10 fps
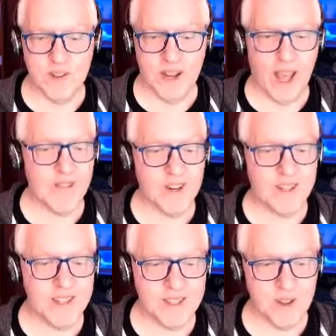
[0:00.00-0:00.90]
I haven't
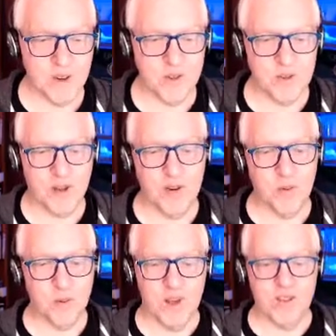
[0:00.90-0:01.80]
clicked those, so I don't
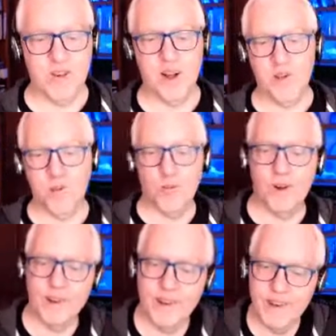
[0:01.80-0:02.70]
know why they're not
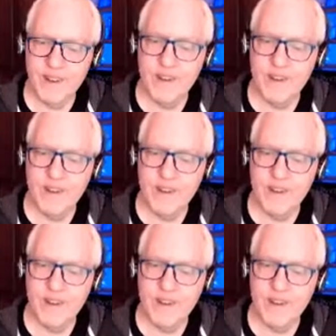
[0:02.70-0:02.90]
one.